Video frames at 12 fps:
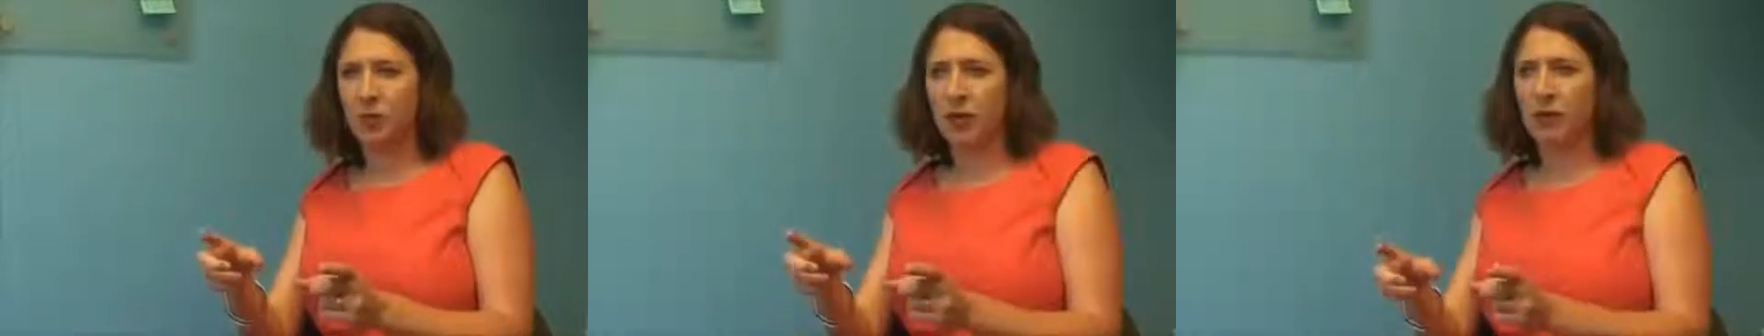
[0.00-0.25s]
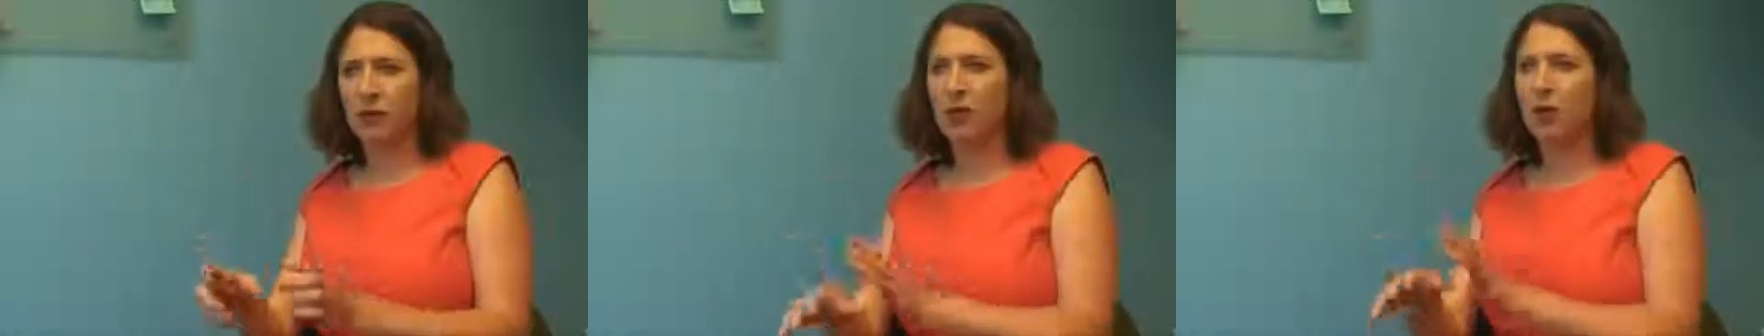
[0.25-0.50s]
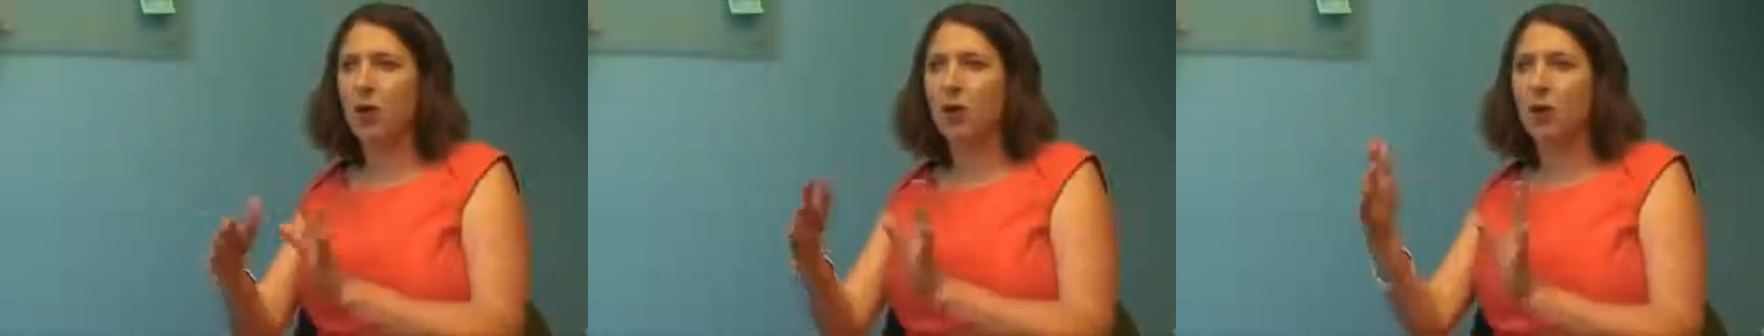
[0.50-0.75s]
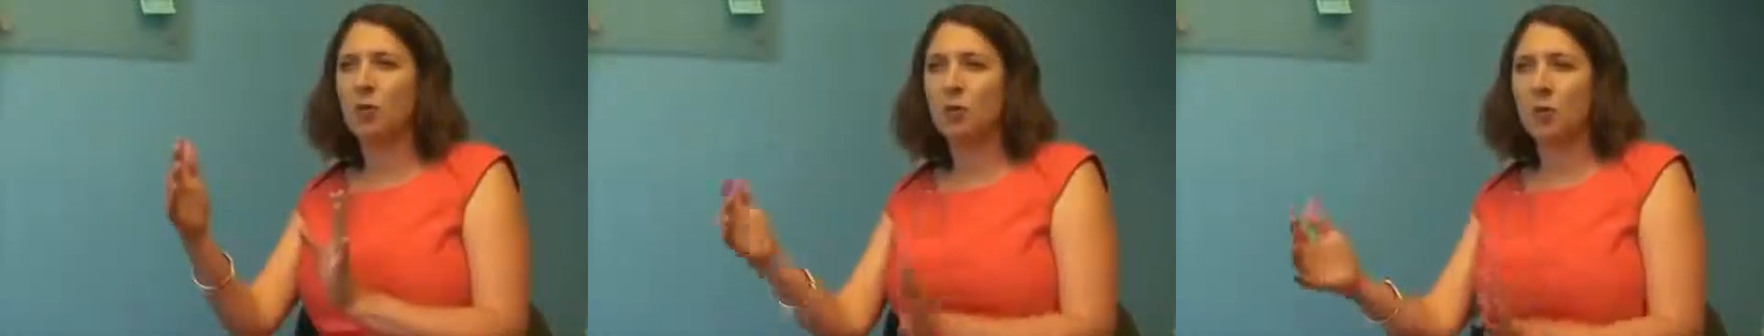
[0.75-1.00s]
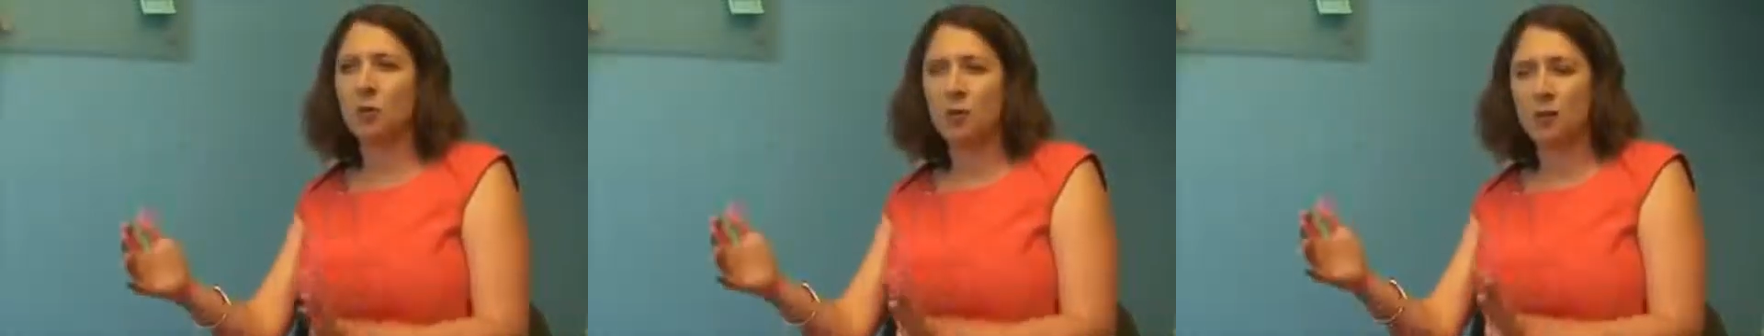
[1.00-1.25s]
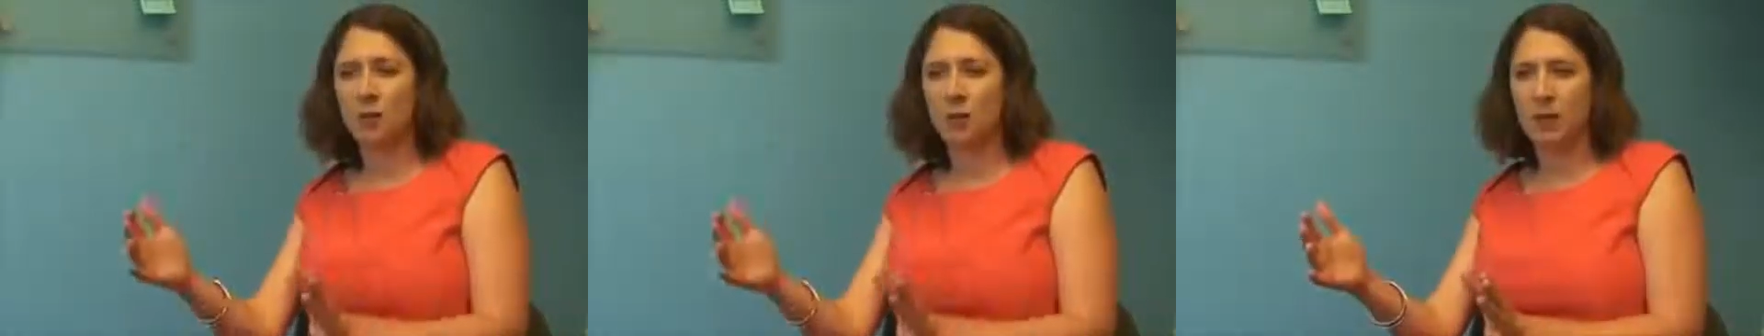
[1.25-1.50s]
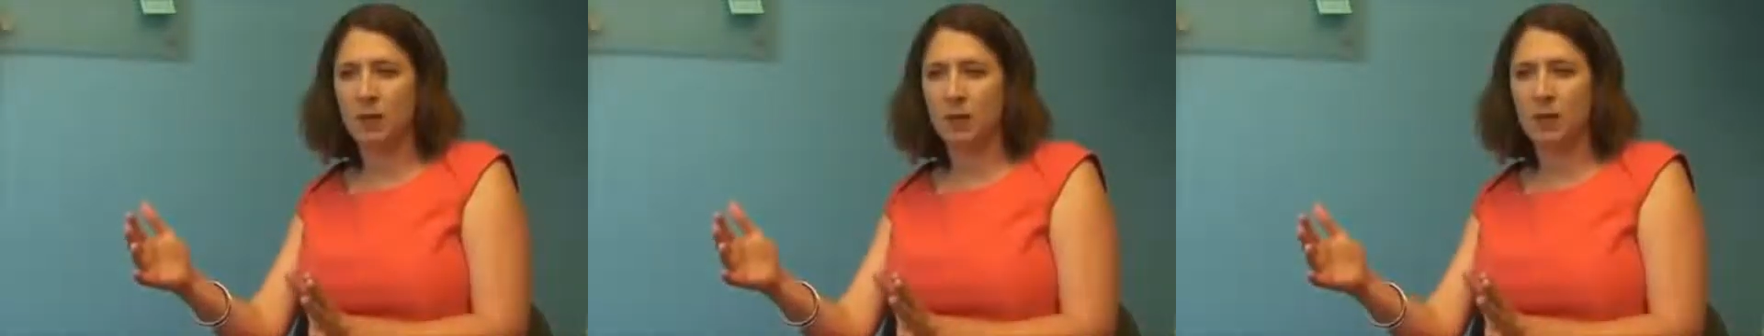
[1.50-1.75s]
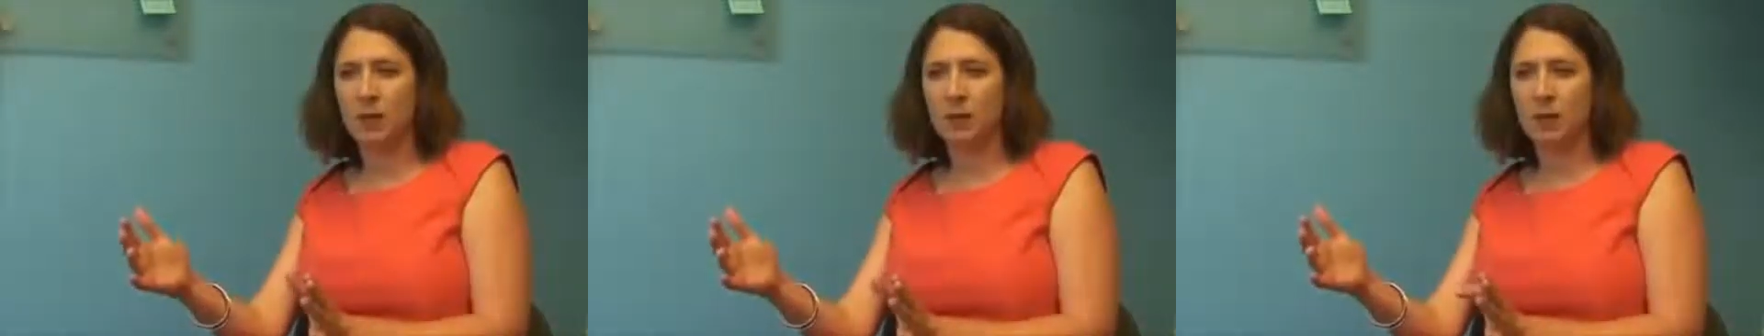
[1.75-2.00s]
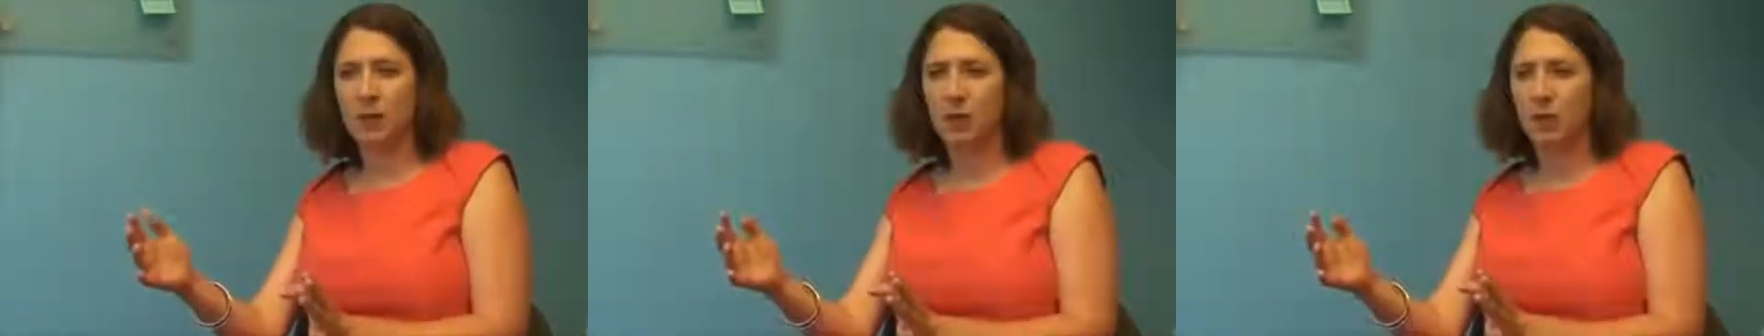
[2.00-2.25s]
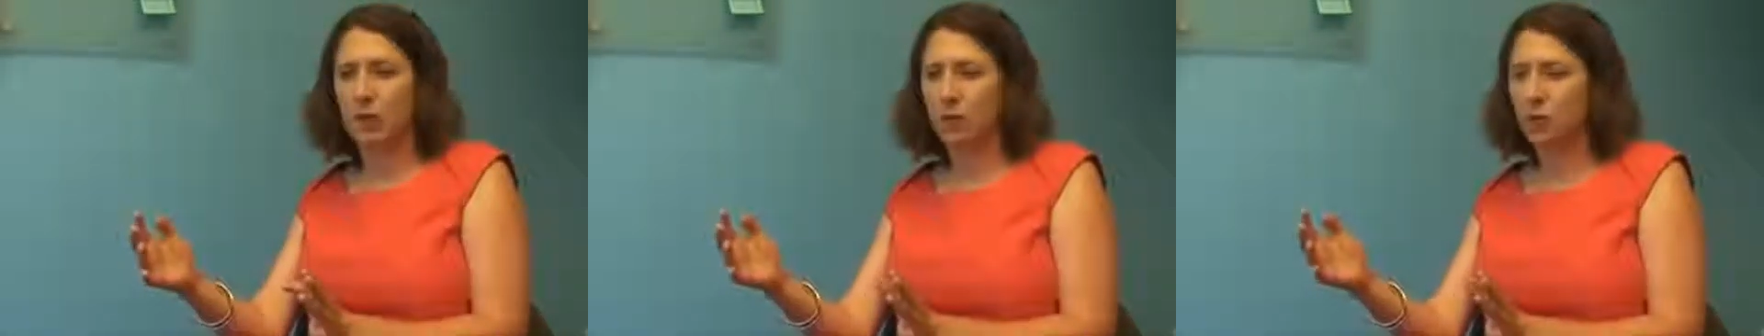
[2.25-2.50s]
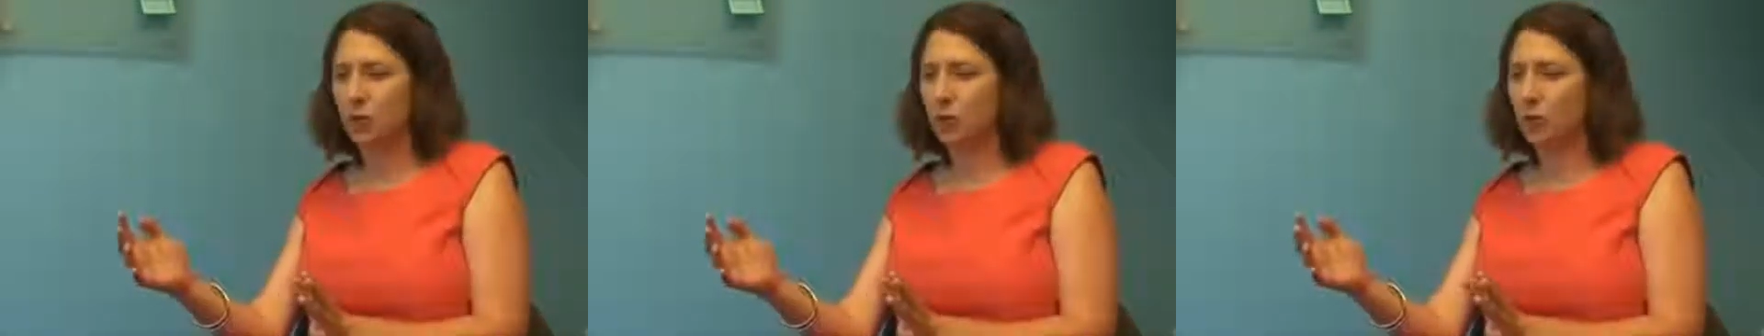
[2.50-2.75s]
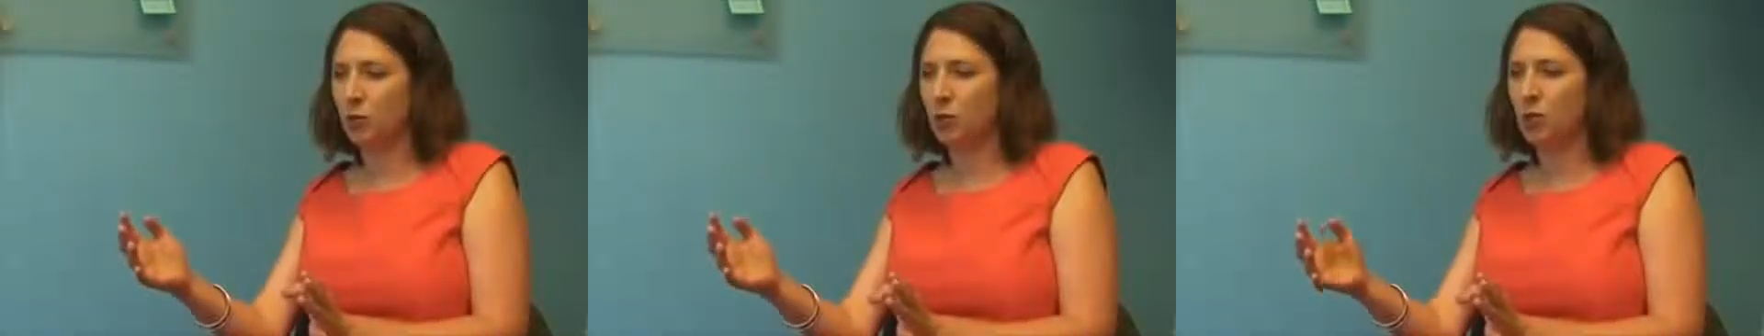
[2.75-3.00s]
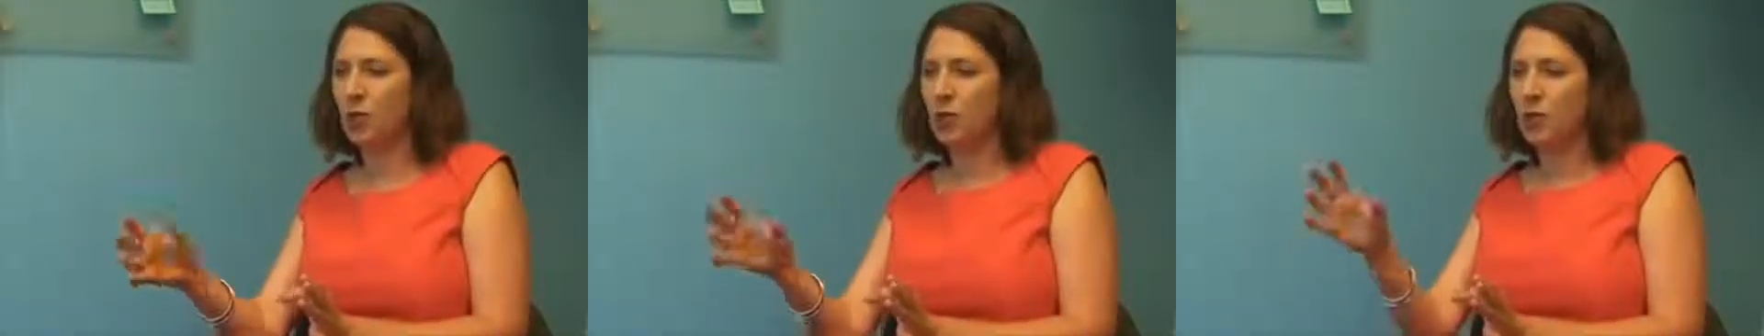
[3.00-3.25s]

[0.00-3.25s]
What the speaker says: that if there are people within the population who